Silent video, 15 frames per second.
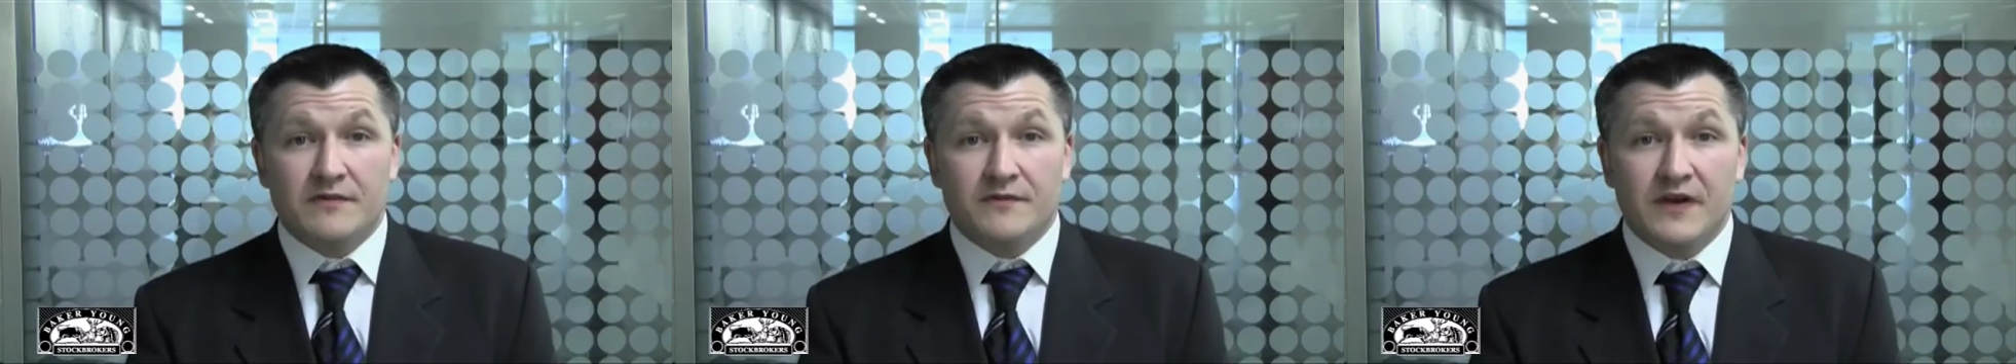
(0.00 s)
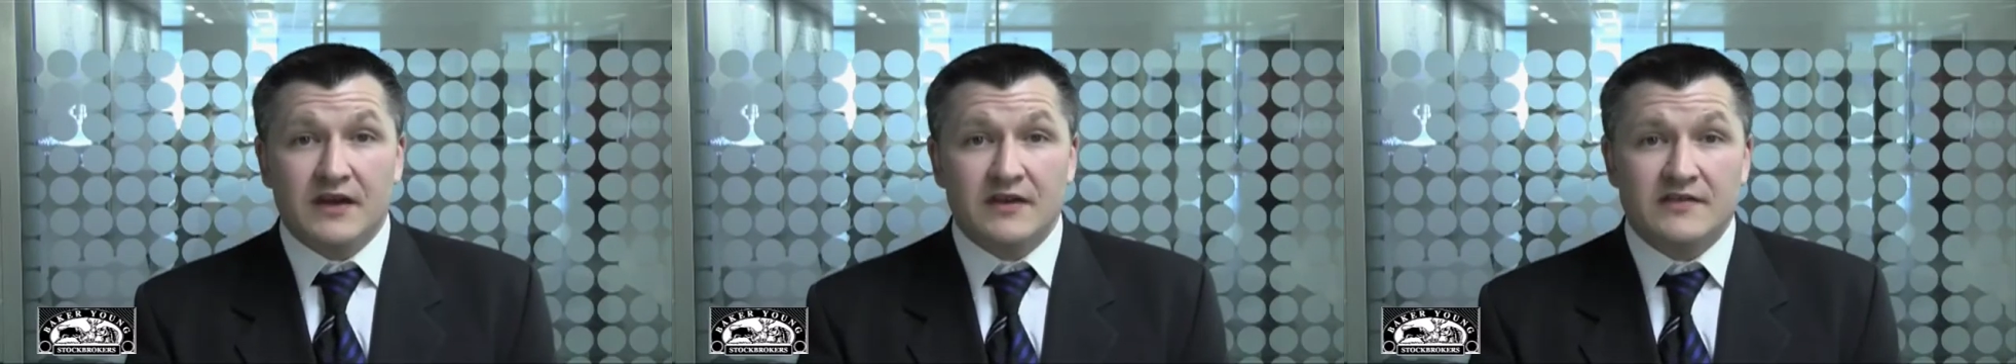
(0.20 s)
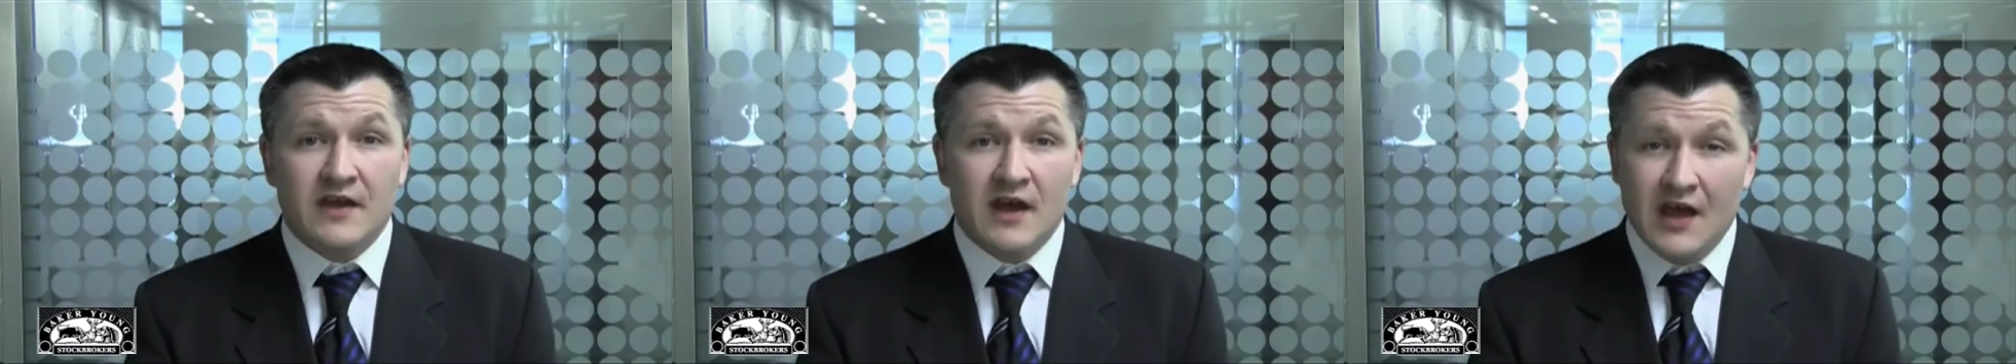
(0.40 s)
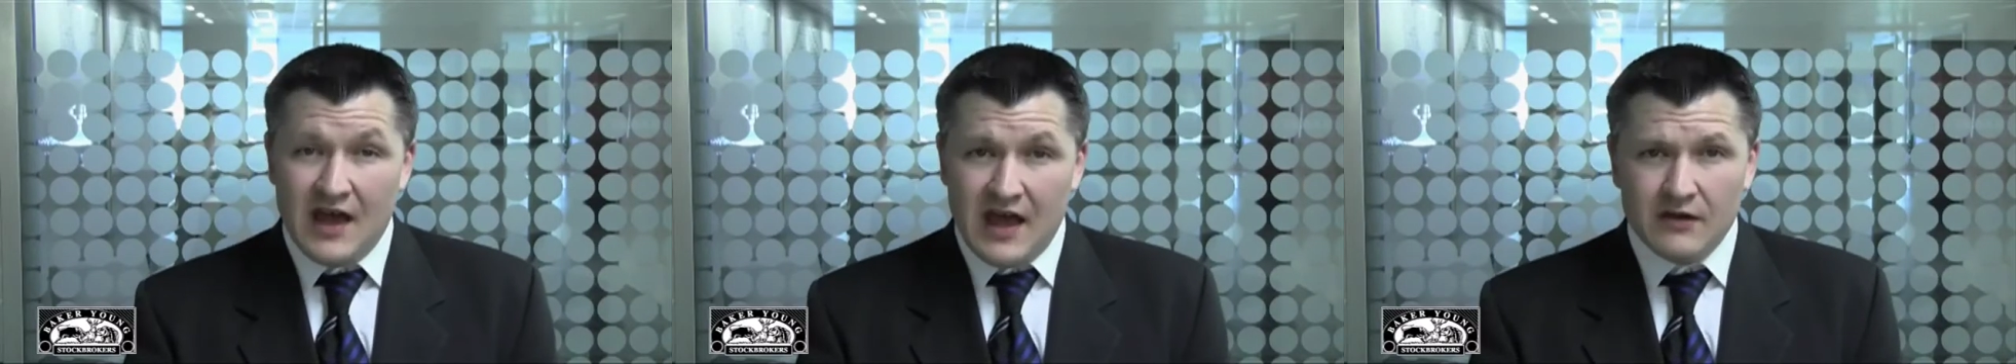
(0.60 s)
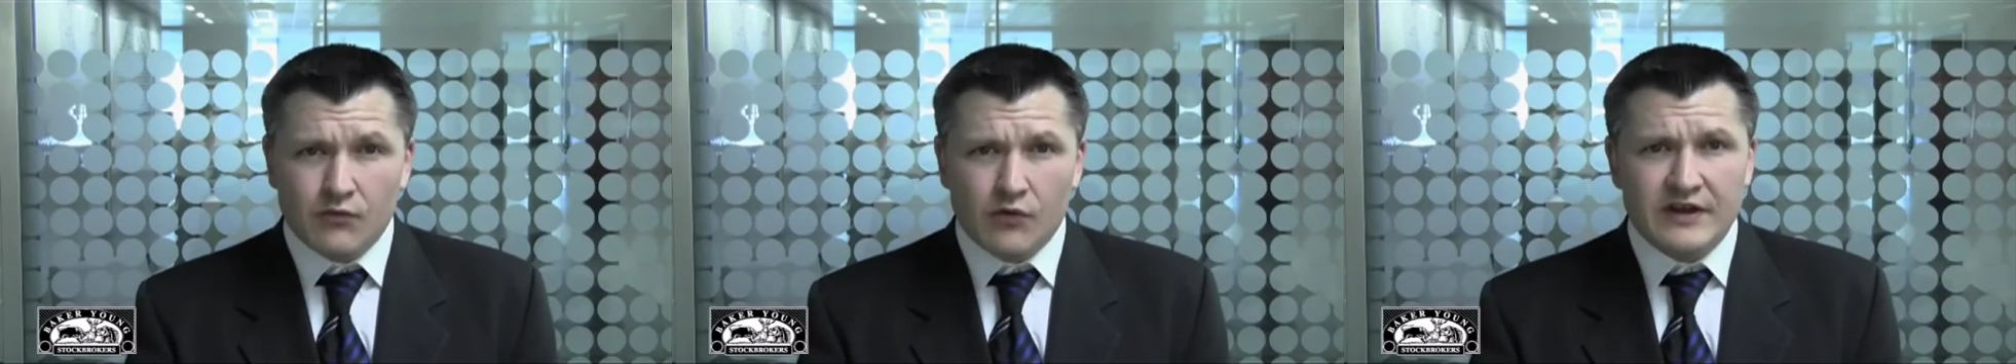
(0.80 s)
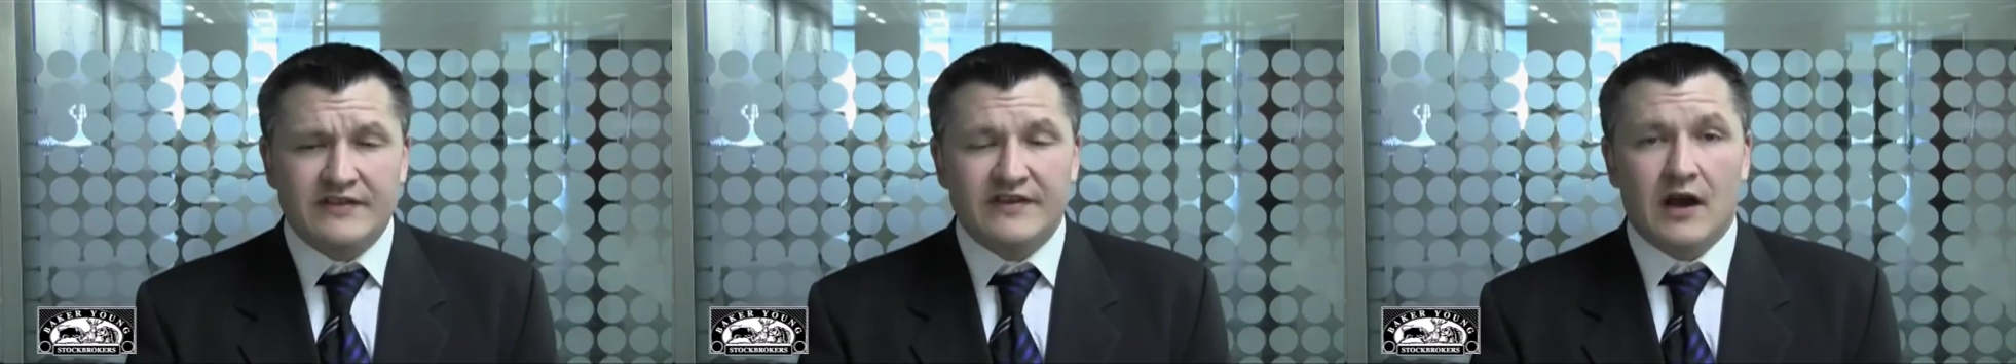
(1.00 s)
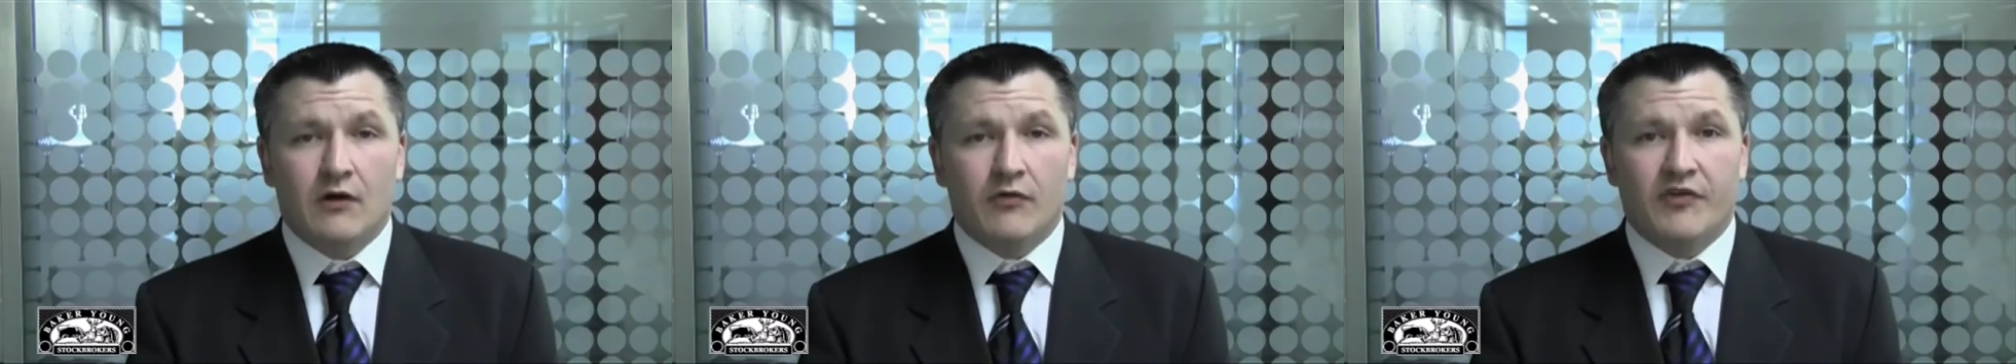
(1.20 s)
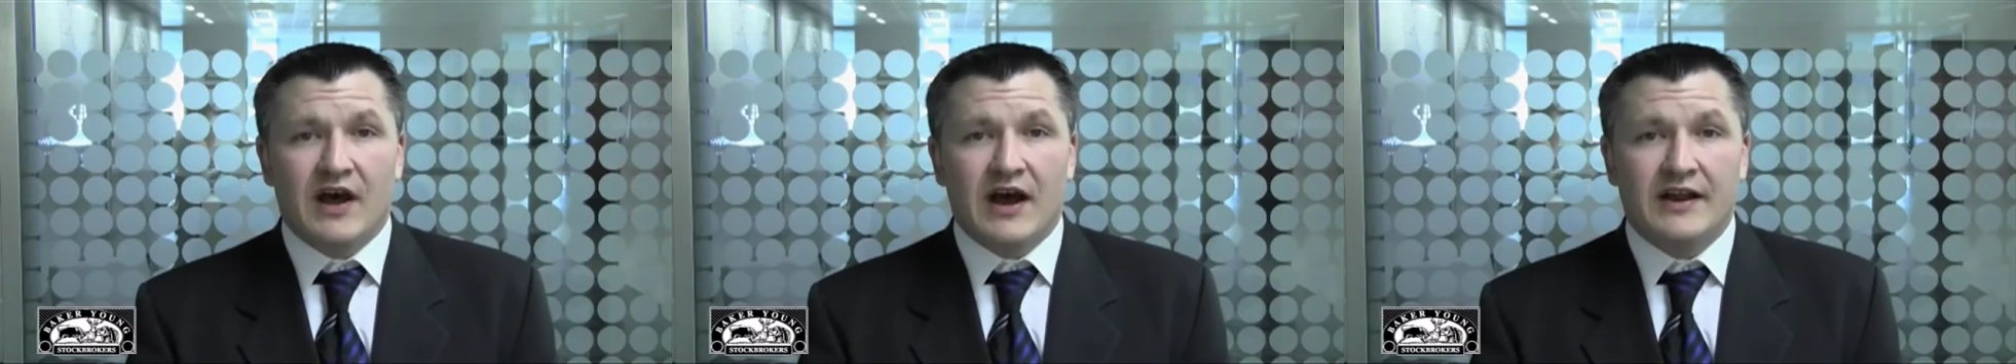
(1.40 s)
figures and
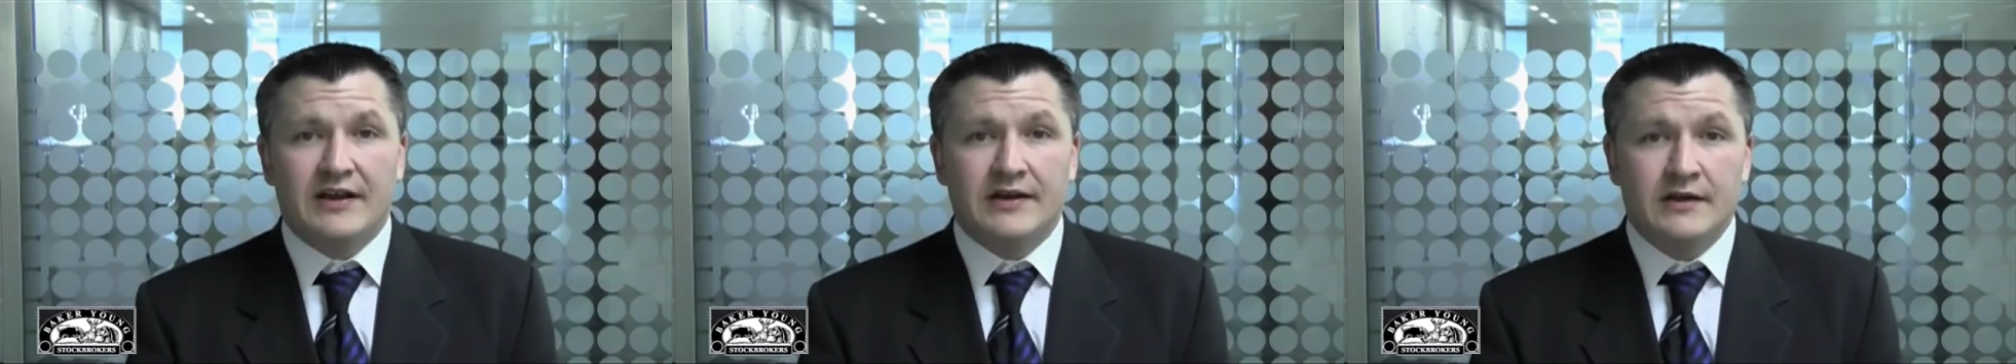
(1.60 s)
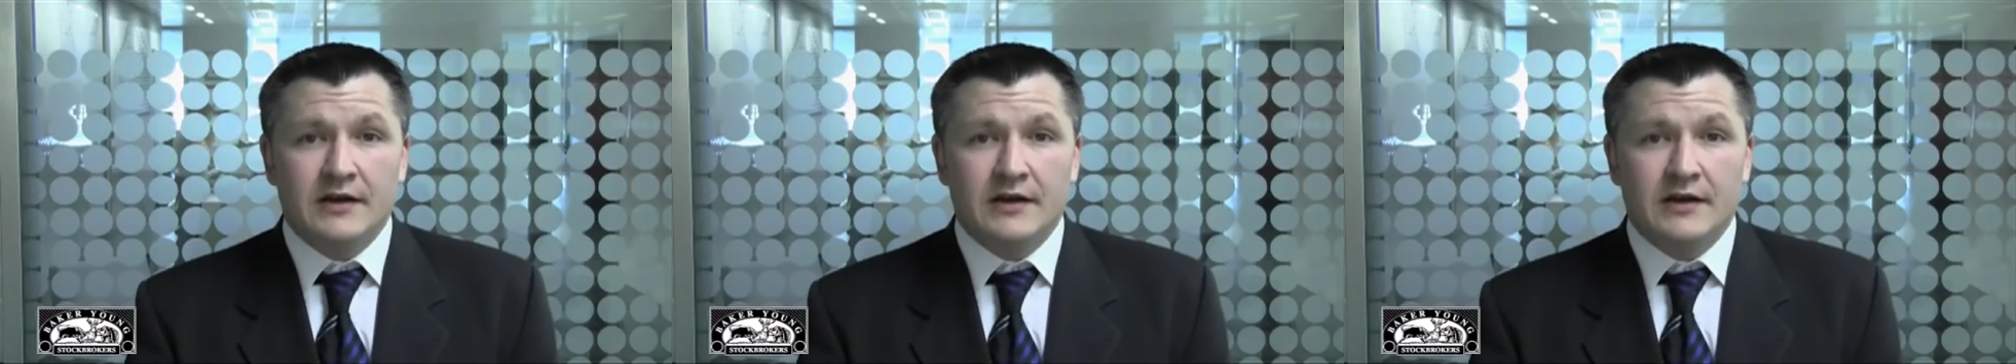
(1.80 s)
retail data